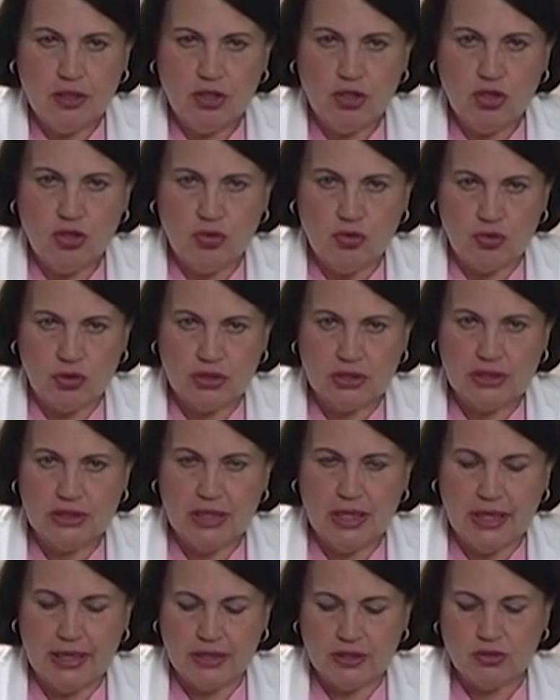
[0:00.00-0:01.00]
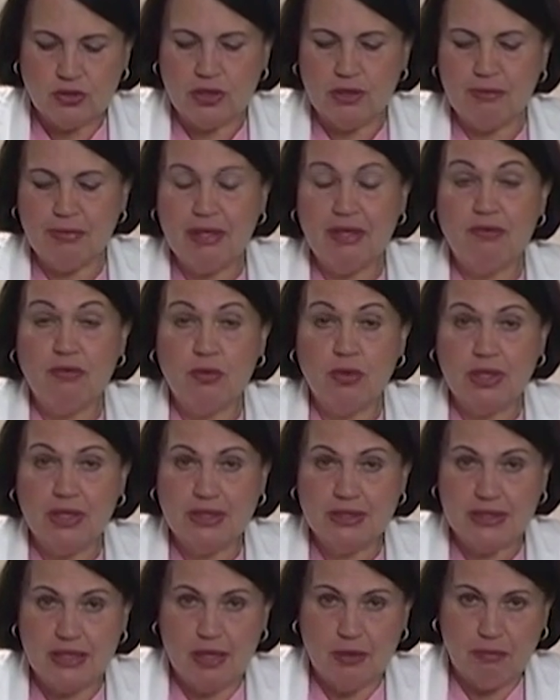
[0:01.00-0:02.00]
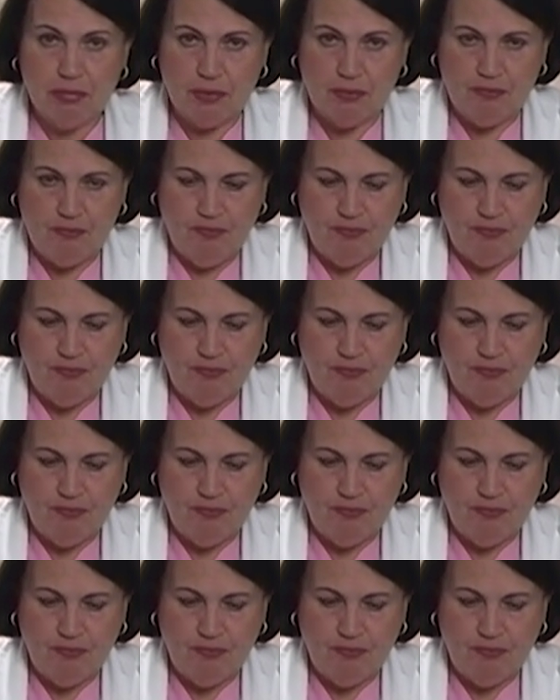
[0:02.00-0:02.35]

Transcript: cures like. So let me give you an example.